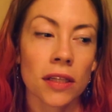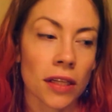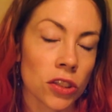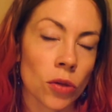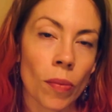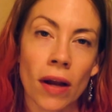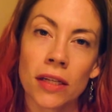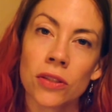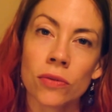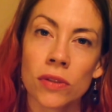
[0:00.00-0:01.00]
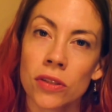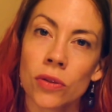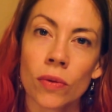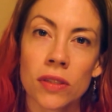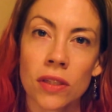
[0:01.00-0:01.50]
let your body tune
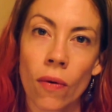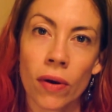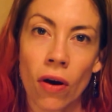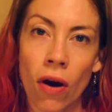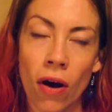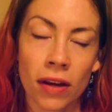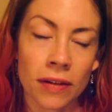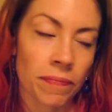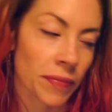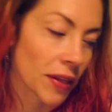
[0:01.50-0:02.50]
into what's going on.